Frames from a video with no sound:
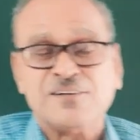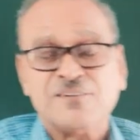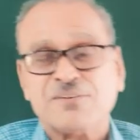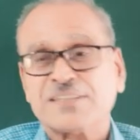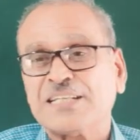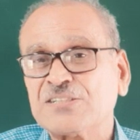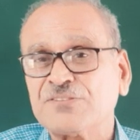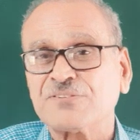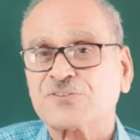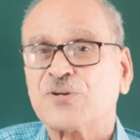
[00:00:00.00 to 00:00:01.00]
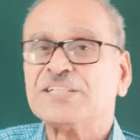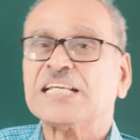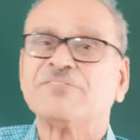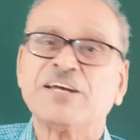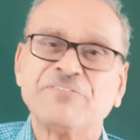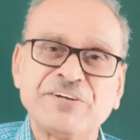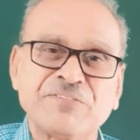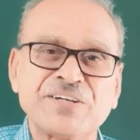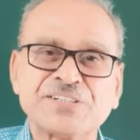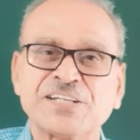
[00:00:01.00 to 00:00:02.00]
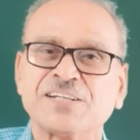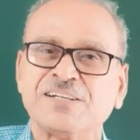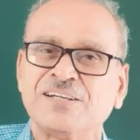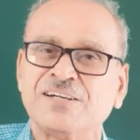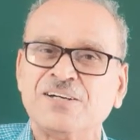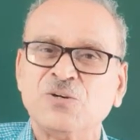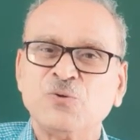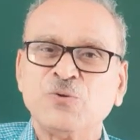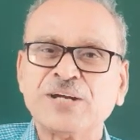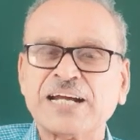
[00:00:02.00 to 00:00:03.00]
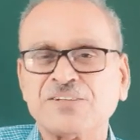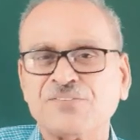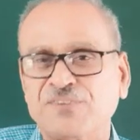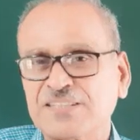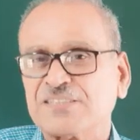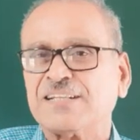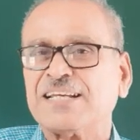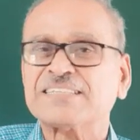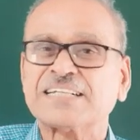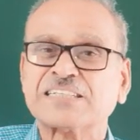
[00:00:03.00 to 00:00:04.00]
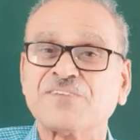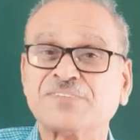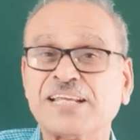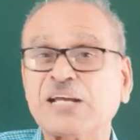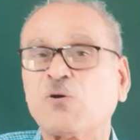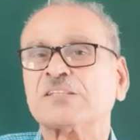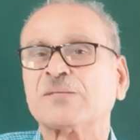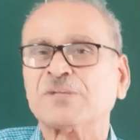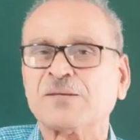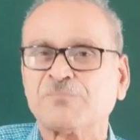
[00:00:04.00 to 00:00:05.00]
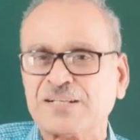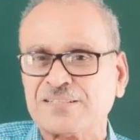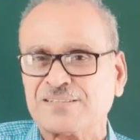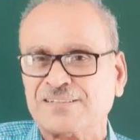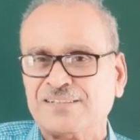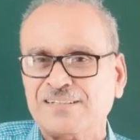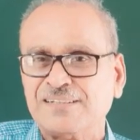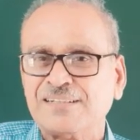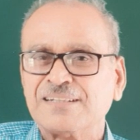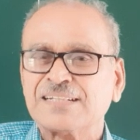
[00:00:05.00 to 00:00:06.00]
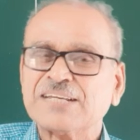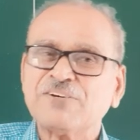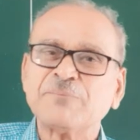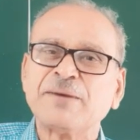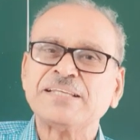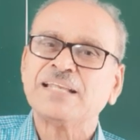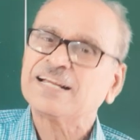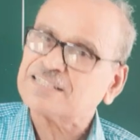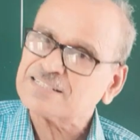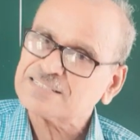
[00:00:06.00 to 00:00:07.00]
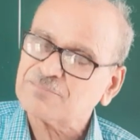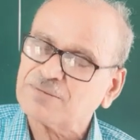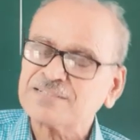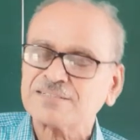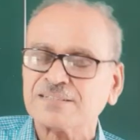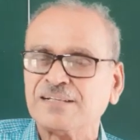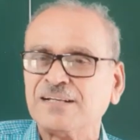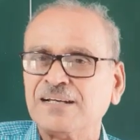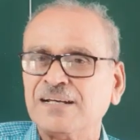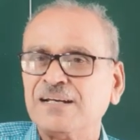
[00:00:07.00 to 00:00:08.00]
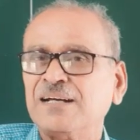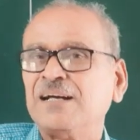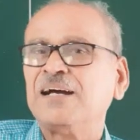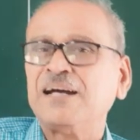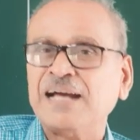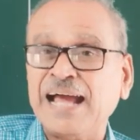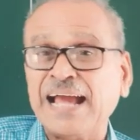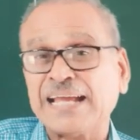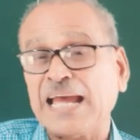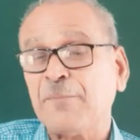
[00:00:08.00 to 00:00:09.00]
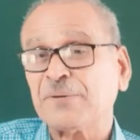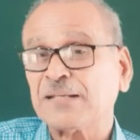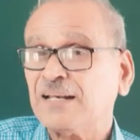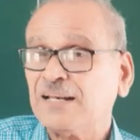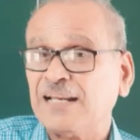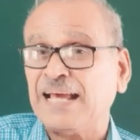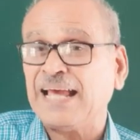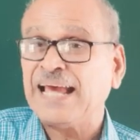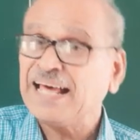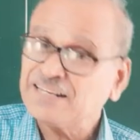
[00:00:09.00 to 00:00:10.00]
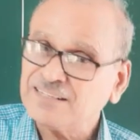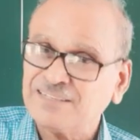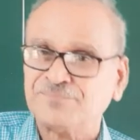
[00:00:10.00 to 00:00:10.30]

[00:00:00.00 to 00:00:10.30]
for this Schrodinger wave equation, we get first a set of 3 quantum numbers given by the letter symbols capital N,